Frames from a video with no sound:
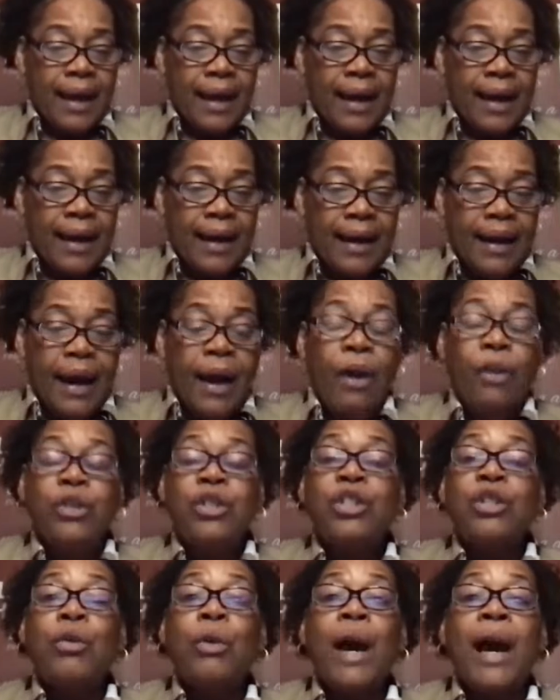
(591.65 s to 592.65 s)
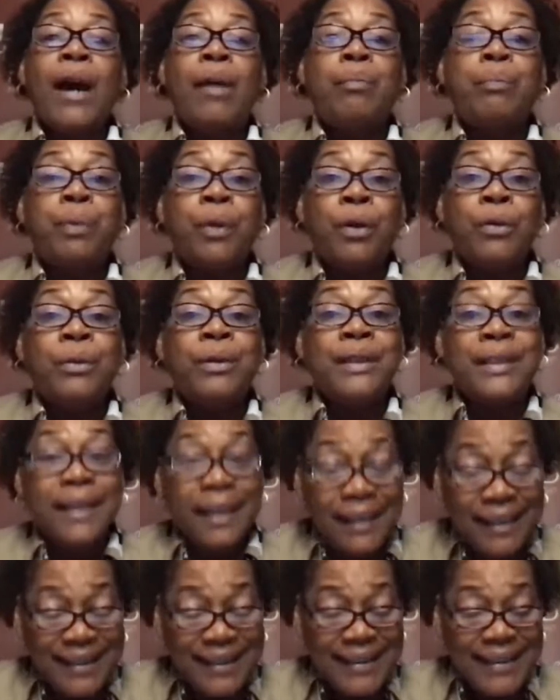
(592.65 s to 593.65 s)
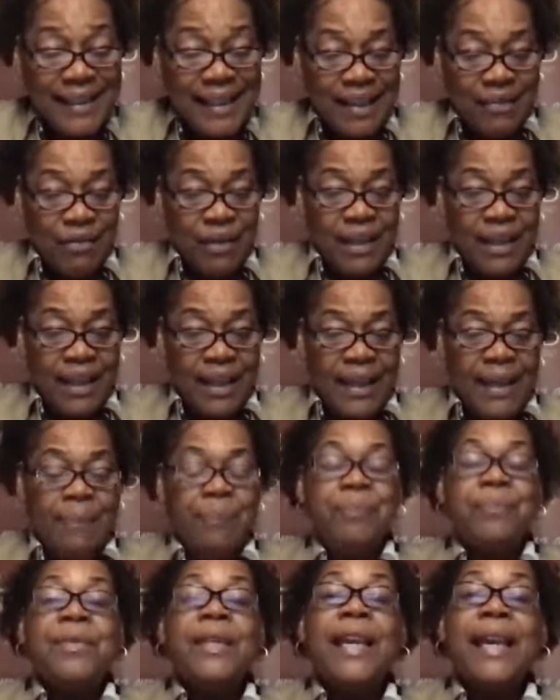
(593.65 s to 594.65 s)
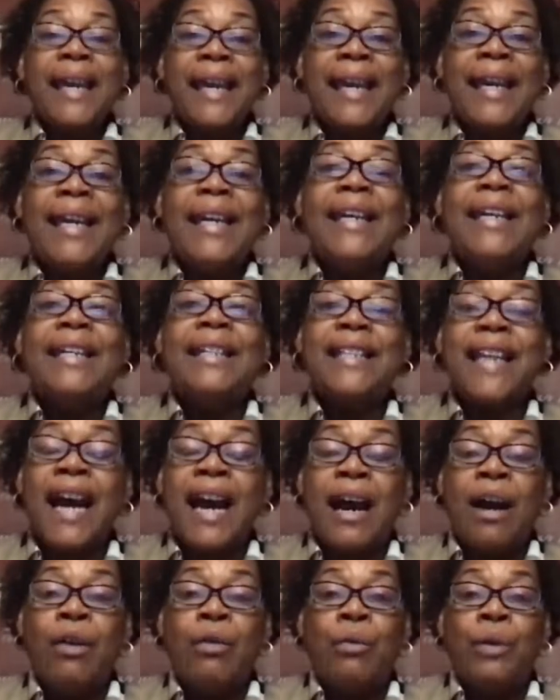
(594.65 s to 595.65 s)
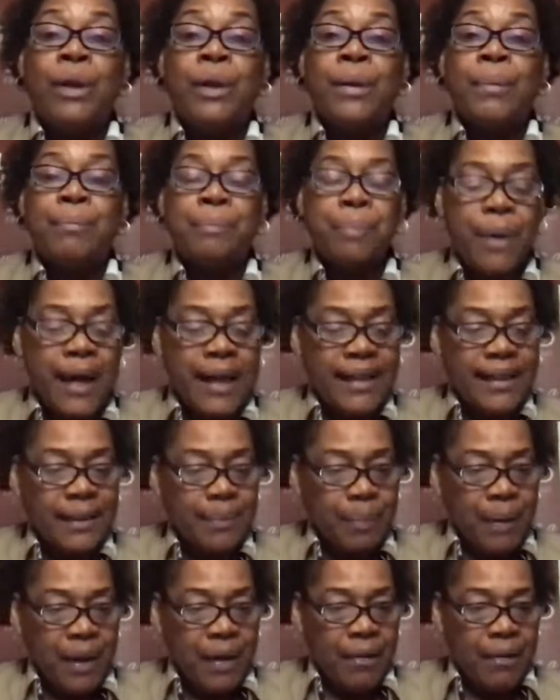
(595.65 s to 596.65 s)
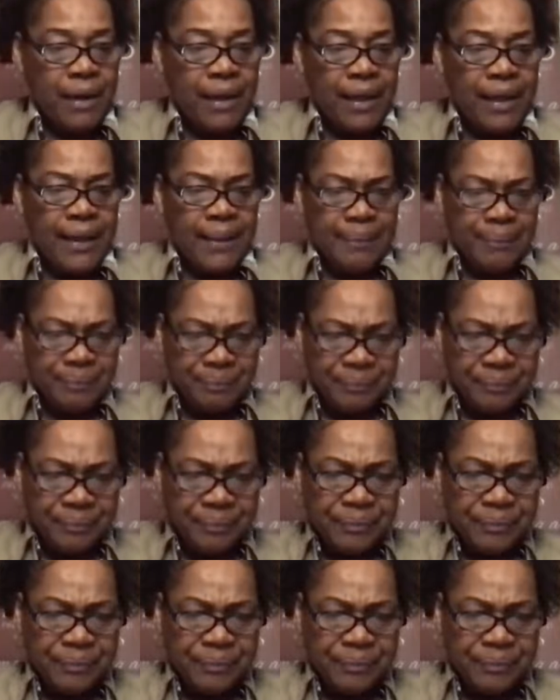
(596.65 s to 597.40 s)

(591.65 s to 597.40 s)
uh, also our productivity, and our prosperity.